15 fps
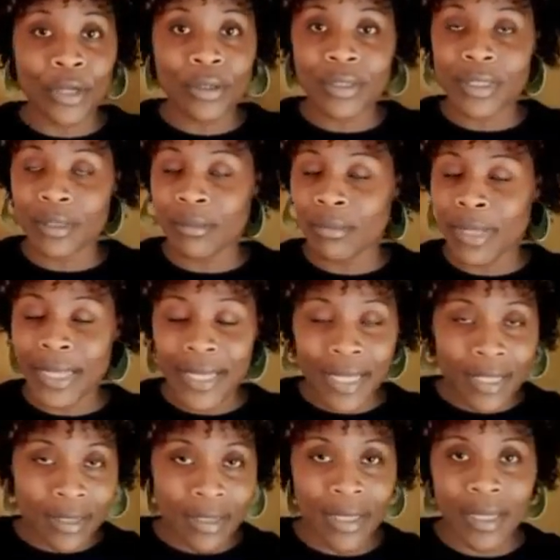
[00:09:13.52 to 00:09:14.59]
There's,
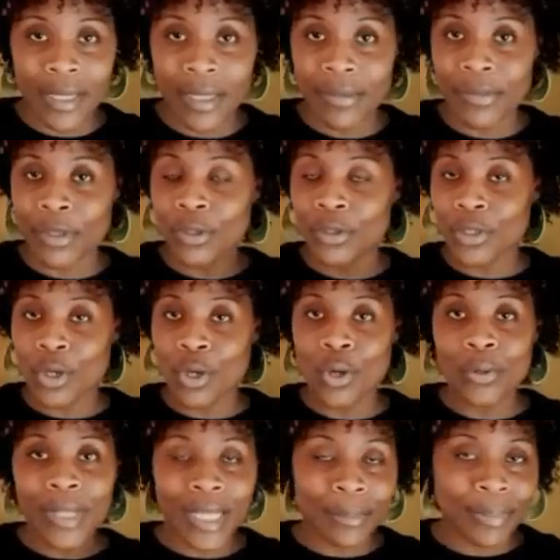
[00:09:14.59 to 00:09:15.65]
like I said, there's a
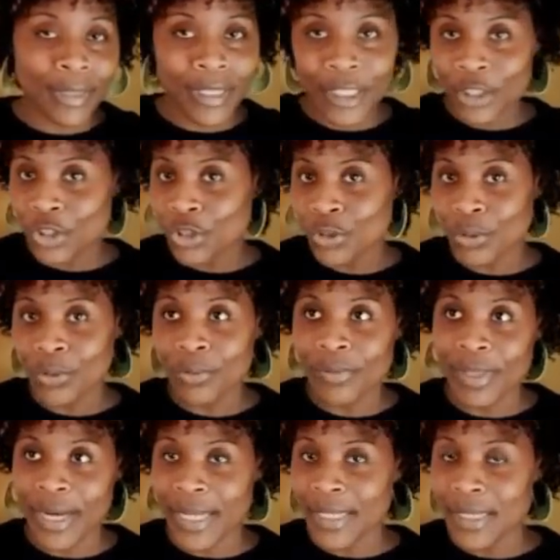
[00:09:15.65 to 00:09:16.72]
whole lot of potential
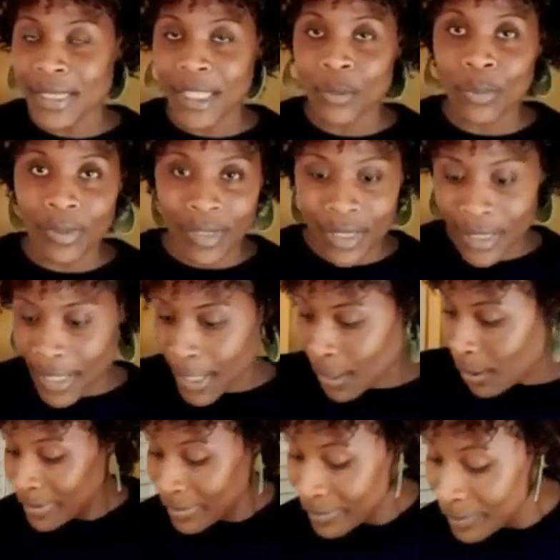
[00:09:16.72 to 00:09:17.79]
that I see with this
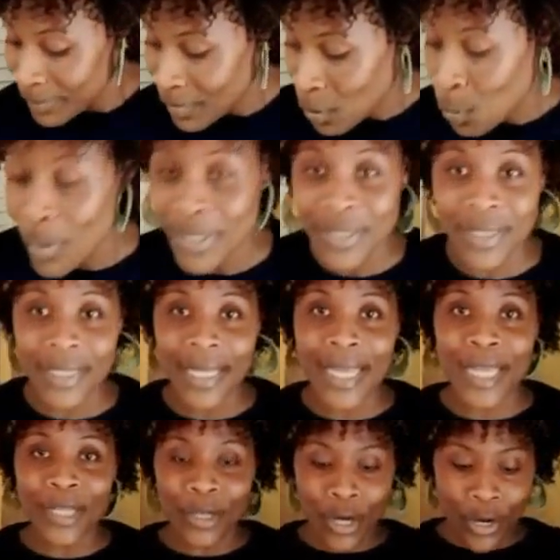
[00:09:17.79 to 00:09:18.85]
hair. Once
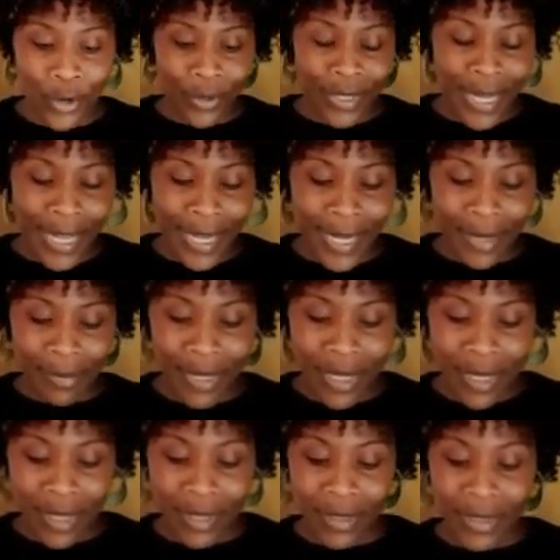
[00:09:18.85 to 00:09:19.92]
again, her name
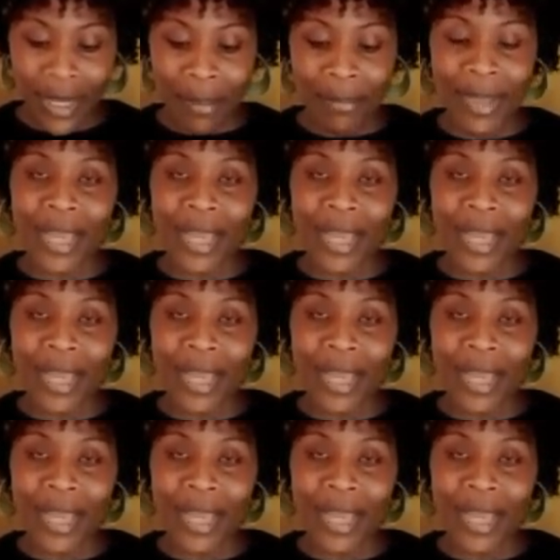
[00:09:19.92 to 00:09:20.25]
is